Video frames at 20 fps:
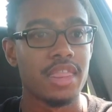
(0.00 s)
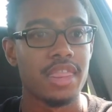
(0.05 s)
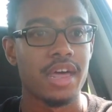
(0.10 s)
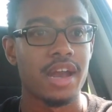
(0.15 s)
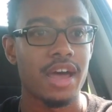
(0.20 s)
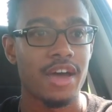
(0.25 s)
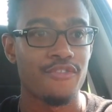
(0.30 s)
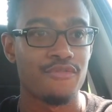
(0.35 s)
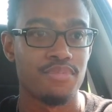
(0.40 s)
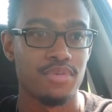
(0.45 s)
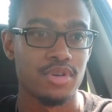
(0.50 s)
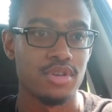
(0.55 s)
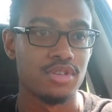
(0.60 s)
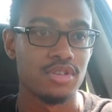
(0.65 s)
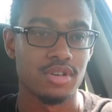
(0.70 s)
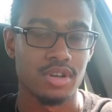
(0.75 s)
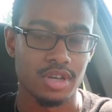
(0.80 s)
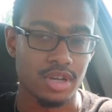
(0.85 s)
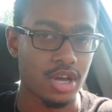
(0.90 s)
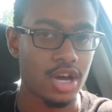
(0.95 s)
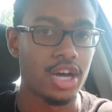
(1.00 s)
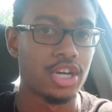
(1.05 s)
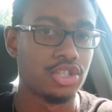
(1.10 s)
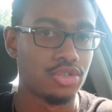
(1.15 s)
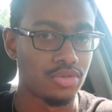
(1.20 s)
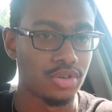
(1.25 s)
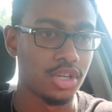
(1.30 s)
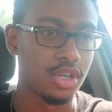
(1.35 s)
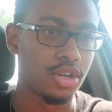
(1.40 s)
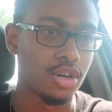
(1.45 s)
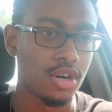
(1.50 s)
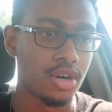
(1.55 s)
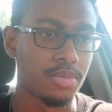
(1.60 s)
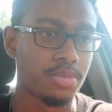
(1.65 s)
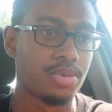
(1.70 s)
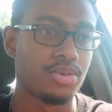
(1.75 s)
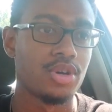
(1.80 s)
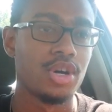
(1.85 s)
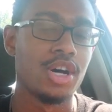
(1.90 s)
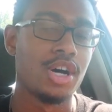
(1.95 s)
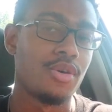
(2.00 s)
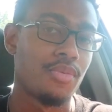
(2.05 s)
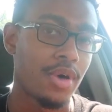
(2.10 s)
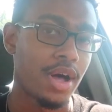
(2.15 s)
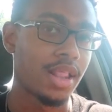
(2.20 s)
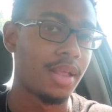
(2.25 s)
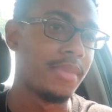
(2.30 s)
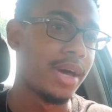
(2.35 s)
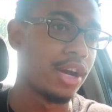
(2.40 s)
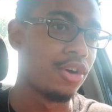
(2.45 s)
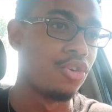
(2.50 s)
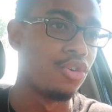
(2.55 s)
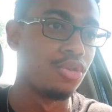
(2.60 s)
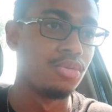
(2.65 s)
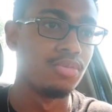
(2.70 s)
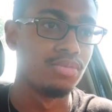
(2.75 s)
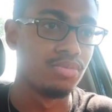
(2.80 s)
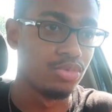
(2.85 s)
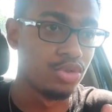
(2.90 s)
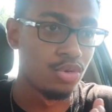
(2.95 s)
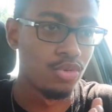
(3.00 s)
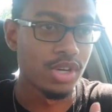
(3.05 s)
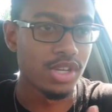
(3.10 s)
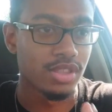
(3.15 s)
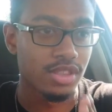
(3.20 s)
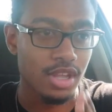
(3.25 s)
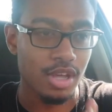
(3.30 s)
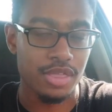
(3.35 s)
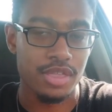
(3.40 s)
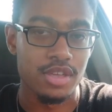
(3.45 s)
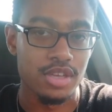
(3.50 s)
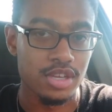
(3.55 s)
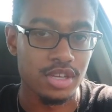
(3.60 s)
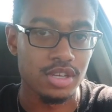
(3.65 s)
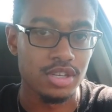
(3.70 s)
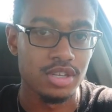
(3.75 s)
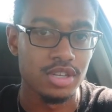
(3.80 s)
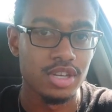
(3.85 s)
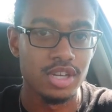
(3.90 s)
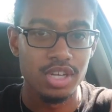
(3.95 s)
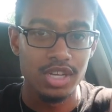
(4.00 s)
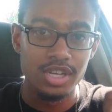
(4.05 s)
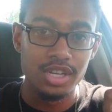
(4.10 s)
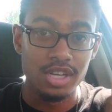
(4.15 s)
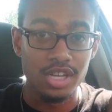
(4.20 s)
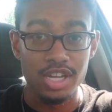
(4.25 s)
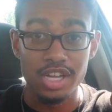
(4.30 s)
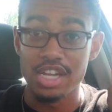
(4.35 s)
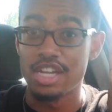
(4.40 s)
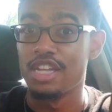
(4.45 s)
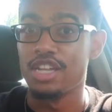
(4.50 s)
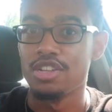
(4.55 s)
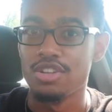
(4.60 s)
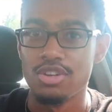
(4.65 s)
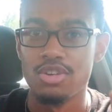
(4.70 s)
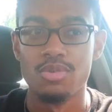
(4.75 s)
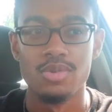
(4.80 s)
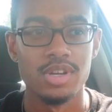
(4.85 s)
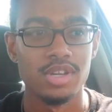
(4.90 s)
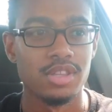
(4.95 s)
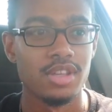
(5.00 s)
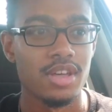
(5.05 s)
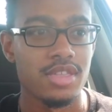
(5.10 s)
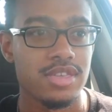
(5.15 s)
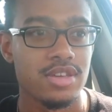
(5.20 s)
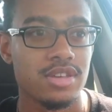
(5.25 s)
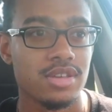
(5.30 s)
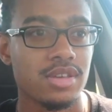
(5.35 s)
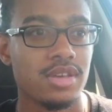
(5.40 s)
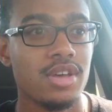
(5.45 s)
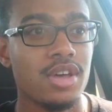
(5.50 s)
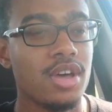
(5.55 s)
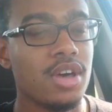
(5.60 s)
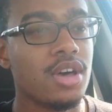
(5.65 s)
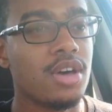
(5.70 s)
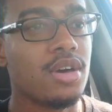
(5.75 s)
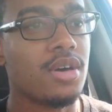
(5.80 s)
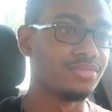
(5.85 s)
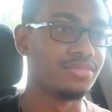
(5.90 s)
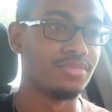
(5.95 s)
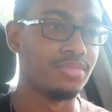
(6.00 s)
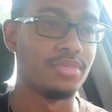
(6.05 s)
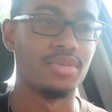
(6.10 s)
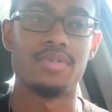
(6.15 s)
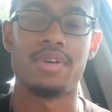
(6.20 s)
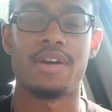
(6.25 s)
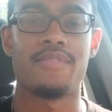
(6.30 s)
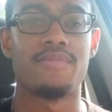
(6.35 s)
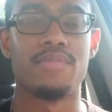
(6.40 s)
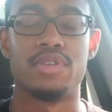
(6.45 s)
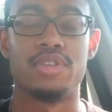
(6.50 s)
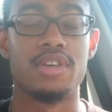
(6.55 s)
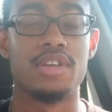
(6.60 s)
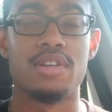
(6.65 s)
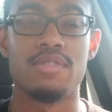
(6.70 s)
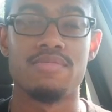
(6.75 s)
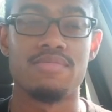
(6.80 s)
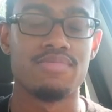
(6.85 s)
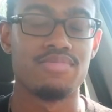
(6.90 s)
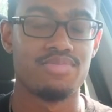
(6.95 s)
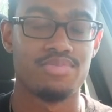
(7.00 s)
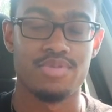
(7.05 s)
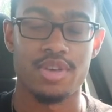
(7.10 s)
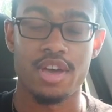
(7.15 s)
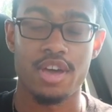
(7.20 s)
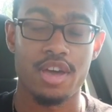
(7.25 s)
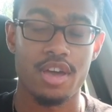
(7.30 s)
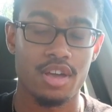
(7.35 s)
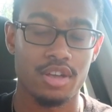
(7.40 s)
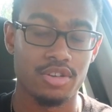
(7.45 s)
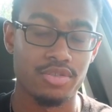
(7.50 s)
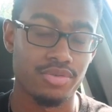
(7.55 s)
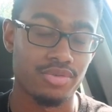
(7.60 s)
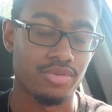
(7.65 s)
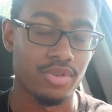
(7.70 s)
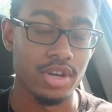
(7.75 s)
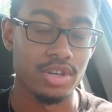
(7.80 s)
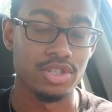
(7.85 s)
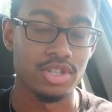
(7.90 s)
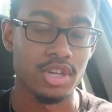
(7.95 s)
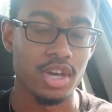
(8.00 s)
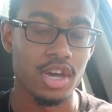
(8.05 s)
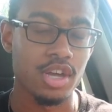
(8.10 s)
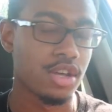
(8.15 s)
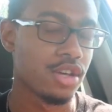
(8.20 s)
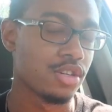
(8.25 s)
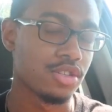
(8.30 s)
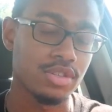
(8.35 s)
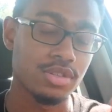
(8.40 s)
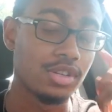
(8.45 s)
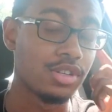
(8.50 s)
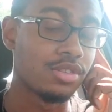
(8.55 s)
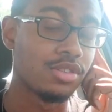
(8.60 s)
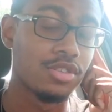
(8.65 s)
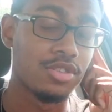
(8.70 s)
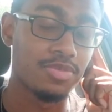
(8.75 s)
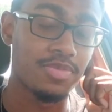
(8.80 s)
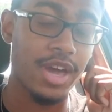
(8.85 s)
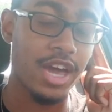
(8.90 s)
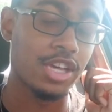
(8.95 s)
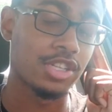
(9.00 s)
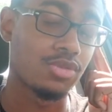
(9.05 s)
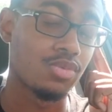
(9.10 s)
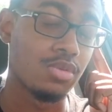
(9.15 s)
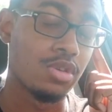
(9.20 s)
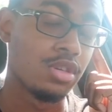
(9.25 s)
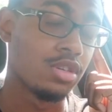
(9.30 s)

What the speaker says: that I've been conjuring up while I'm at home doing nothing. You know, I've been getting crazy headaches like this past